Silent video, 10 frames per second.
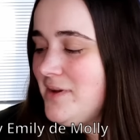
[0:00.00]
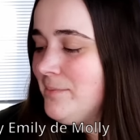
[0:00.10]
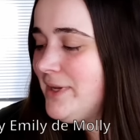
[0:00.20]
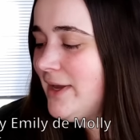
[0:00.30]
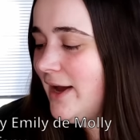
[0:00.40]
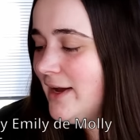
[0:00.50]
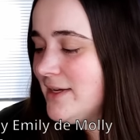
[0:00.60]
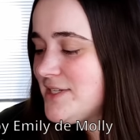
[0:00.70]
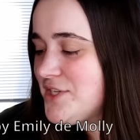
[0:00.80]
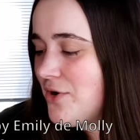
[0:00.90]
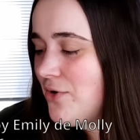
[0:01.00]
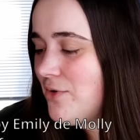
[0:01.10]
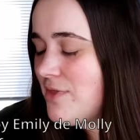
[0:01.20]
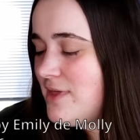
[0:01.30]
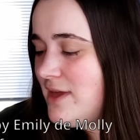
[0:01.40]
But yeah,
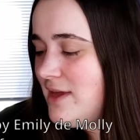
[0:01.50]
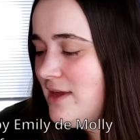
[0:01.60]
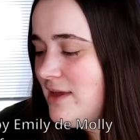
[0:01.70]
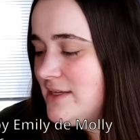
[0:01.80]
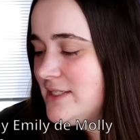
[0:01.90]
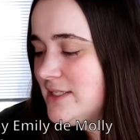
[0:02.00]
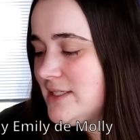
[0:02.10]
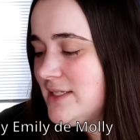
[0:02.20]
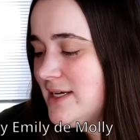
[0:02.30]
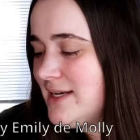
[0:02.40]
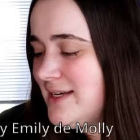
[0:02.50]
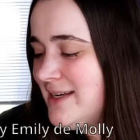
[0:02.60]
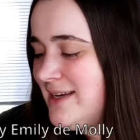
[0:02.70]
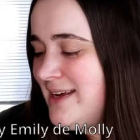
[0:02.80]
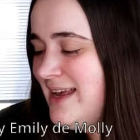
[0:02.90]
so these,
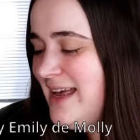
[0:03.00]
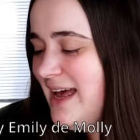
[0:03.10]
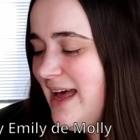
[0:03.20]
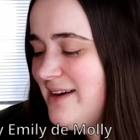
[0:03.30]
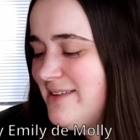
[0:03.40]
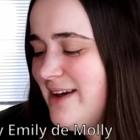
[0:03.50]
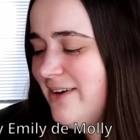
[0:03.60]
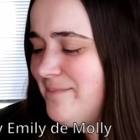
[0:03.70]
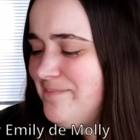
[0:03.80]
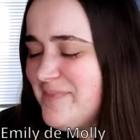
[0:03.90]
I don't know.